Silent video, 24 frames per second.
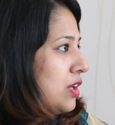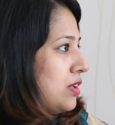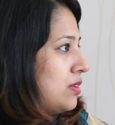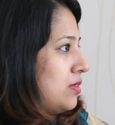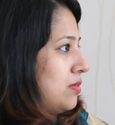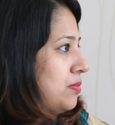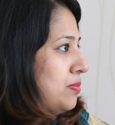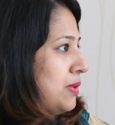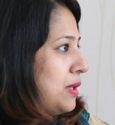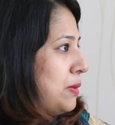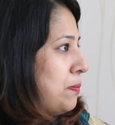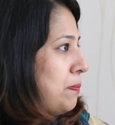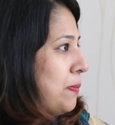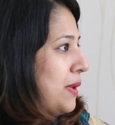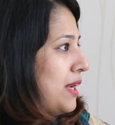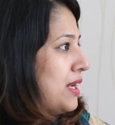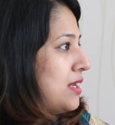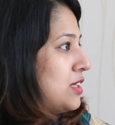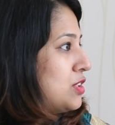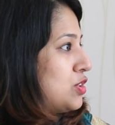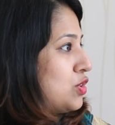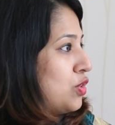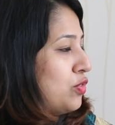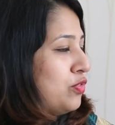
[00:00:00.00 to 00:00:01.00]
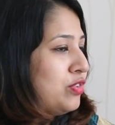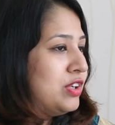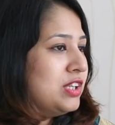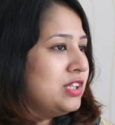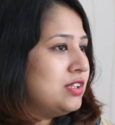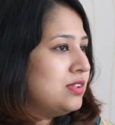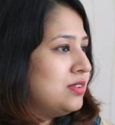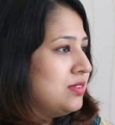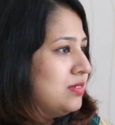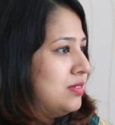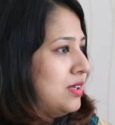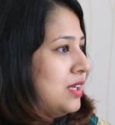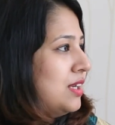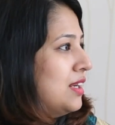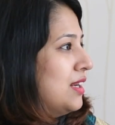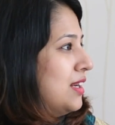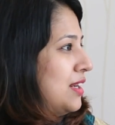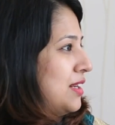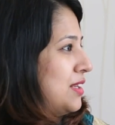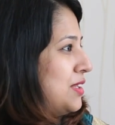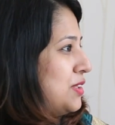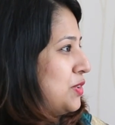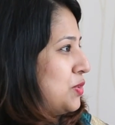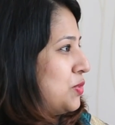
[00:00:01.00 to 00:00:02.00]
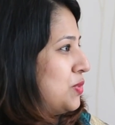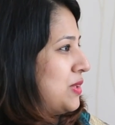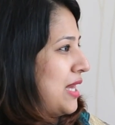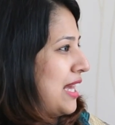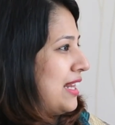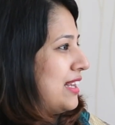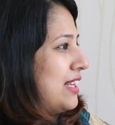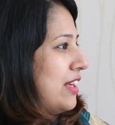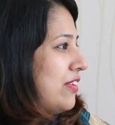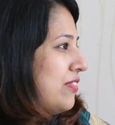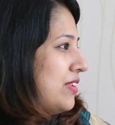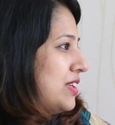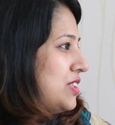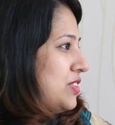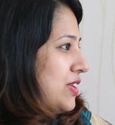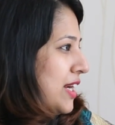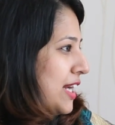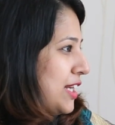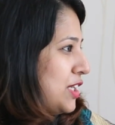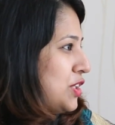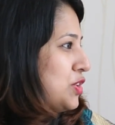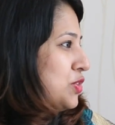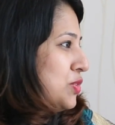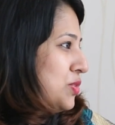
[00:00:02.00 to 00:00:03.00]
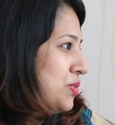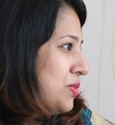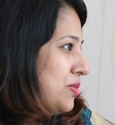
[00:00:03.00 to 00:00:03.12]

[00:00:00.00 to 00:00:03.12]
not been paid, so we'll do. And they were trying to